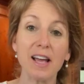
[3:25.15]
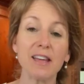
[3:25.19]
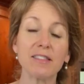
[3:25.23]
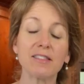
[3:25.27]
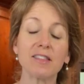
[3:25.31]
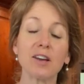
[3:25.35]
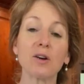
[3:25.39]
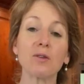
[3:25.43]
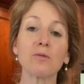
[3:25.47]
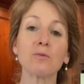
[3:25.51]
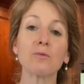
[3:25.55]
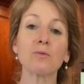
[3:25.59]

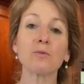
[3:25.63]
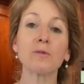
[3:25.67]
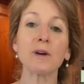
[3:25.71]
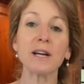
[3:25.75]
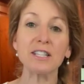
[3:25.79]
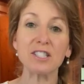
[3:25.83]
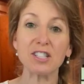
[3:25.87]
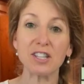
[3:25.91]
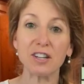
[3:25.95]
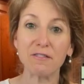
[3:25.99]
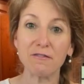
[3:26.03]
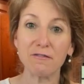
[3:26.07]
They're
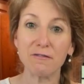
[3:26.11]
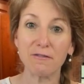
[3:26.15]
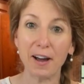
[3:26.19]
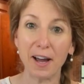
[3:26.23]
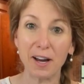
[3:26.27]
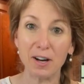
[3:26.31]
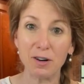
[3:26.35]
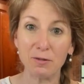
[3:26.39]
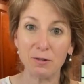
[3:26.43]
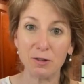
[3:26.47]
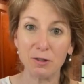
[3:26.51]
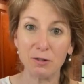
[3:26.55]
rich in
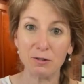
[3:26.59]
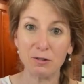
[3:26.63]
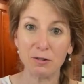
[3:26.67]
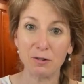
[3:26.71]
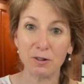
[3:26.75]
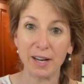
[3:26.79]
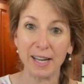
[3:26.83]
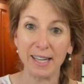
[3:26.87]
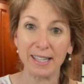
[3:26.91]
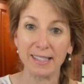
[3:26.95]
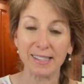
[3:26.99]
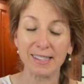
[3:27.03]

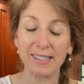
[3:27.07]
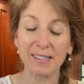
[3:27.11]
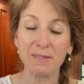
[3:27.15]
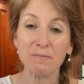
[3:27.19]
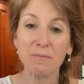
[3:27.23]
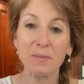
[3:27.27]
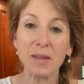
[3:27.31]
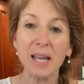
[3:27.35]
phytonutrients.